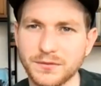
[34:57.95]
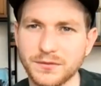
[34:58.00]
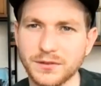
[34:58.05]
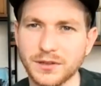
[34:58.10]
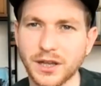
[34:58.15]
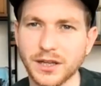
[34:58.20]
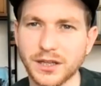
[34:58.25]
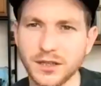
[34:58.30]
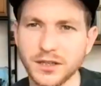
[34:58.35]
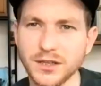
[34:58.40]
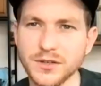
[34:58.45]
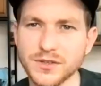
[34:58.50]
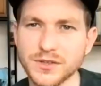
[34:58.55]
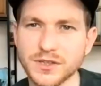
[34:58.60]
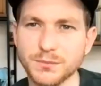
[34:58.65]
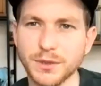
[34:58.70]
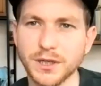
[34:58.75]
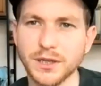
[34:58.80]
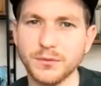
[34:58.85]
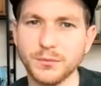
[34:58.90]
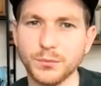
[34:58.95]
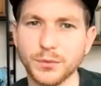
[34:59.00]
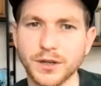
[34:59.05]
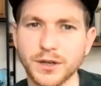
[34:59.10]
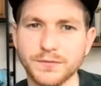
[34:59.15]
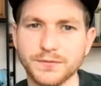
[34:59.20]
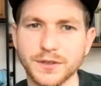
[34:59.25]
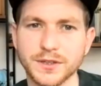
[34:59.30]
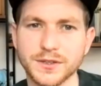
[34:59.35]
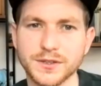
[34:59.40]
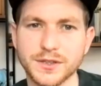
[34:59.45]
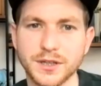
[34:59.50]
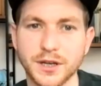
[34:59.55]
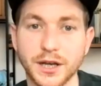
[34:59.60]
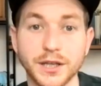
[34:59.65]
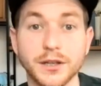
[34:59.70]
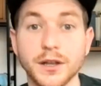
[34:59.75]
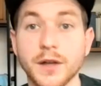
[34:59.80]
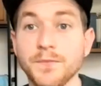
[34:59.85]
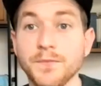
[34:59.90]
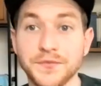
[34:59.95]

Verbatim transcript: like it used to be when yeah. I first started.